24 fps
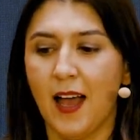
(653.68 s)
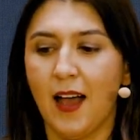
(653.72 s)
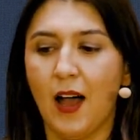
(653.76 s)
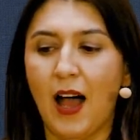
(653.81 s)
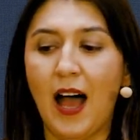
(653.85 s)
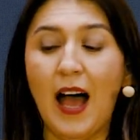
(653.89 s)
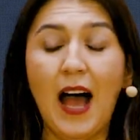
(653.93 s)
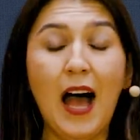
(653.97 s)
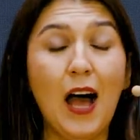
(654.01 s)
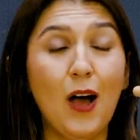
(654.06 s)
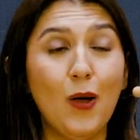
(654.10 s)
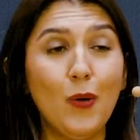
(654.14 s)

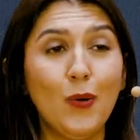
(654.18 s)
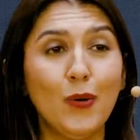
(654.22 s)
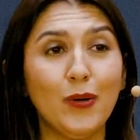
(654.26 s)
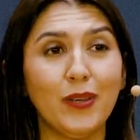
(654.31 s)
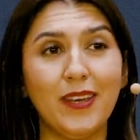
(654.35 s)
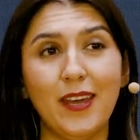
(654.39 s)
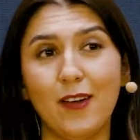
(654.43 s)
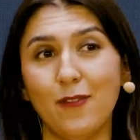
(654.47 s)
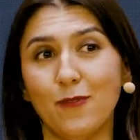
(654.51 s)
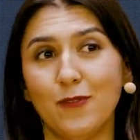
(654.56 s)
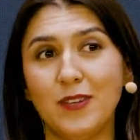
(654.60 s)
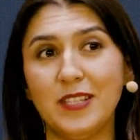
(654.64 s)
How
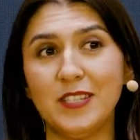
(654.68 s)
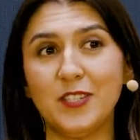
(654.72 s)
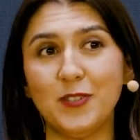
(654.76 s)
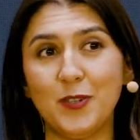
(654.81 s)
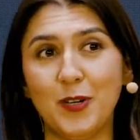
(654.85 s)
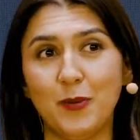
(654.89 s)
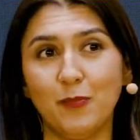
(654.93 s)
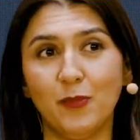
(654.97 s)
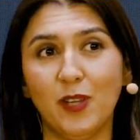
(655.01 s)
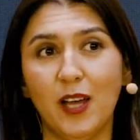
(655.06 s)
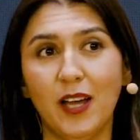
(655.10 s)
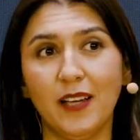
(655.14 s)
can we
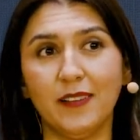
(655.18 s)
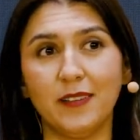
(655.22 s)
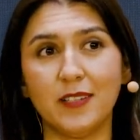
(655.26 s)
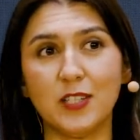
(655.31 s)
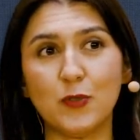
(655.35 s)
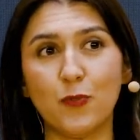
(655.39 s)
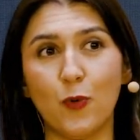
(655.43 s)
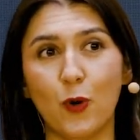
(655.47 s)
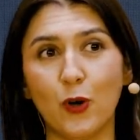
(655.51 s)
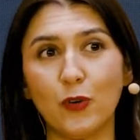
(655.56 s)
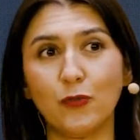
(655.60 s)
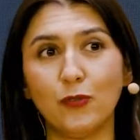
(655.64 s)
streamline this
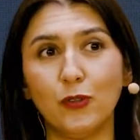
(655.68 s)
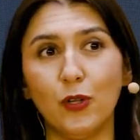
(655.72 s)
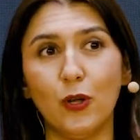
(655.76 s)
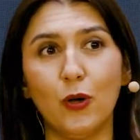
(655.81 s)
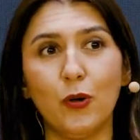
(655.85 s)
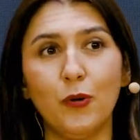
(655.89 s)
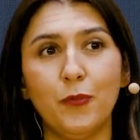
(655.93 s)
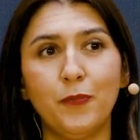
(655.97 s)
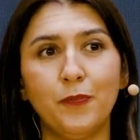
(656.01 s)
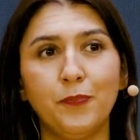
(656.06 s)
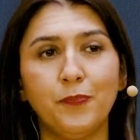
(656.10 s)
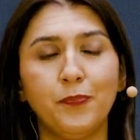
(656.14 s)

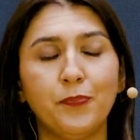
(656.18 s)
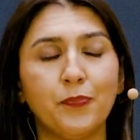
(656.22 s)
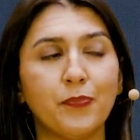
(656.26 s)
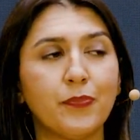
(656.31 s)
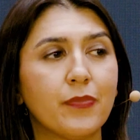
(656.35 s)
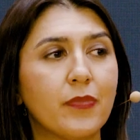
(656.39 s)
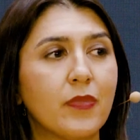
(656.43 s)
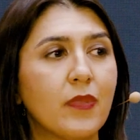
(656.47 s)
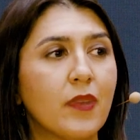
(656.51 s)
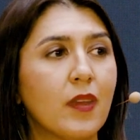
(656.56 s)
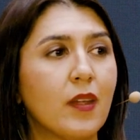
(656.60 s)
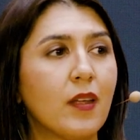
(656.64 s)
workflow?
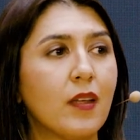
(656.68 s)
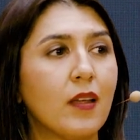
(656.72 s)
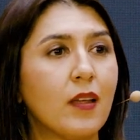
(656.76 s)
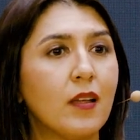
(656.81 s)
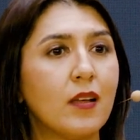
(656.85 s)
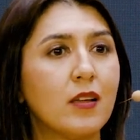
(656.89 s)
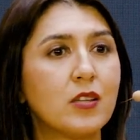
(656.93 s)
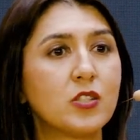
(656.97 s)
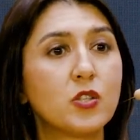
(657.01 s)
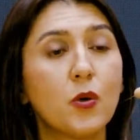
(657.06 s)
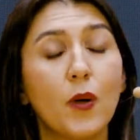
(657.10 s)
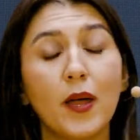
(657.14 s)

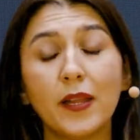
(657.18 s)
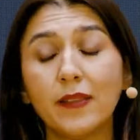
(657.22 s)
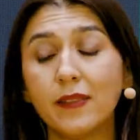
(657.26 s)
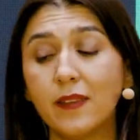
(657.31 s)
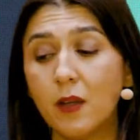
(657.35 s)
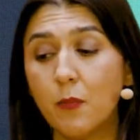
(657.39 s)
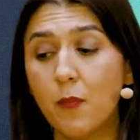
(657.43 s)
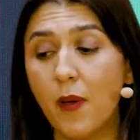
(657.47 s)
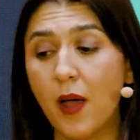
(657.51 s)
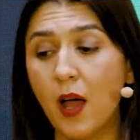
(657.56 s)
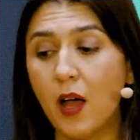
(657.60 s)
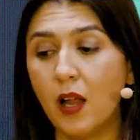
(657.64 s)
So at
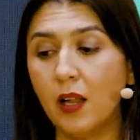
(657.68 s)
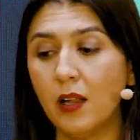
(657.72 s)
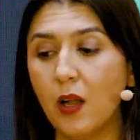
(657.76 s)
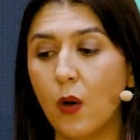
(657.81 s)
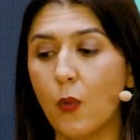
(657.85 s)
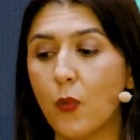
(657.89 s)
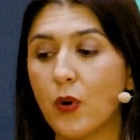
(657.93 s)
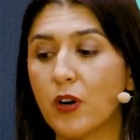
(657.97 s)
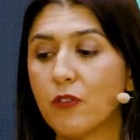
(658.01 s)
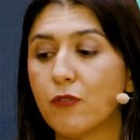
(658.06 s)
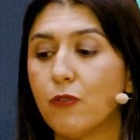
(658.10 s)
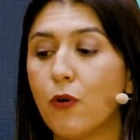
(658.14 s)
DeepL,
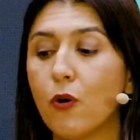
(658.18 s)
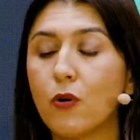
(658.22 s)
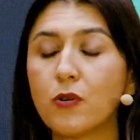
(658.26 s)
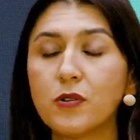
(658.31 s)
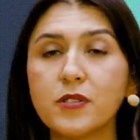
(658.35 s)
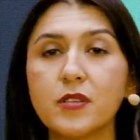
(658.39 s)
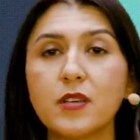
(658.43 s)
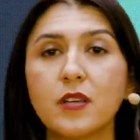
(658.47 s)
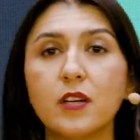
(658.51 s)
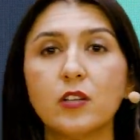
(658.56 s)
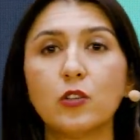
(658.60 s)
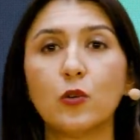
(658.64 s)
we're
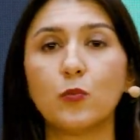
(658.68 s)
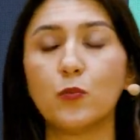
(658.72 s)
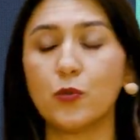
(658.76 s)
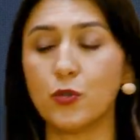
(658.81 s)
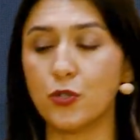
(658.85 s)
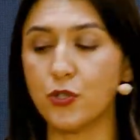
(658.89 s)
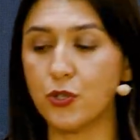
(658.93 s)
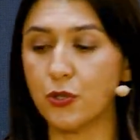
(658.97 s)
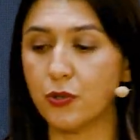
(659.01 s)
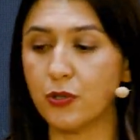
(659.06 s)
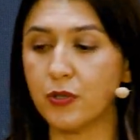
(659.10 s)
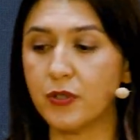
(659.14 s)
focusing on
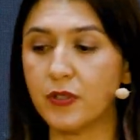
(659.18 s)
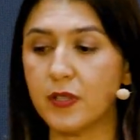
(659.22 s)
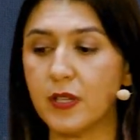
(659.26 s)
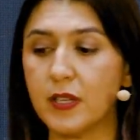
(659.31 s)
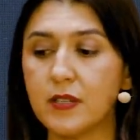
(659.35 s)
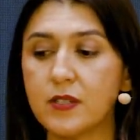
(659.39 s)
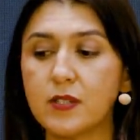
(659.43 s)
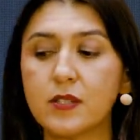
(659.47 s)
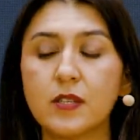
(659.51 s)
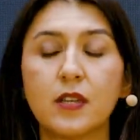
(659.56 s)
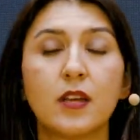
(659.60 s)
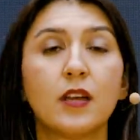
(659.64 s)

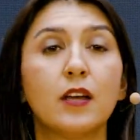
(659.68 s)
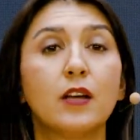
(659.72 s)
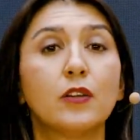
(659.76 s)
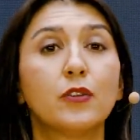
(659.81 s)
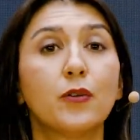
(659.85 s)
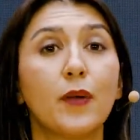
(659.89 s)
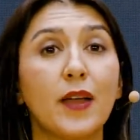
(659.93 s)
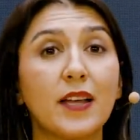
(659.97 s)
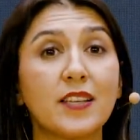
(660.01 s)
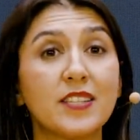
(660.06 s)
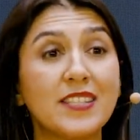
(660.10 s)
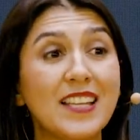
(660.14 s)
opportunities
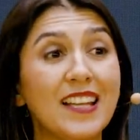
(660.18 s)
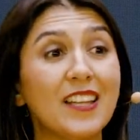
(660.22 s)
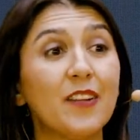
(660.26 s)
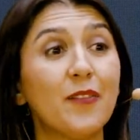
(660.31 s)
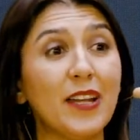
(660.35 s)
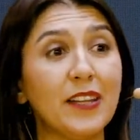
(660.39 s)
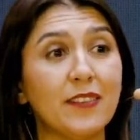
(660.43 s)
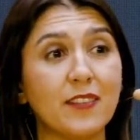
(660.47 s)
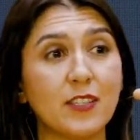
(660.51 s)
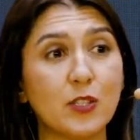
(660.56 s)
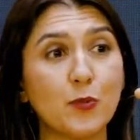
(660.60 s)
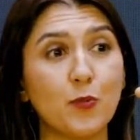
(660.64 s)
to
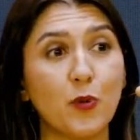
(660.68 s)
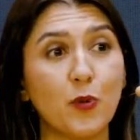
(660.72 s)
accelerate this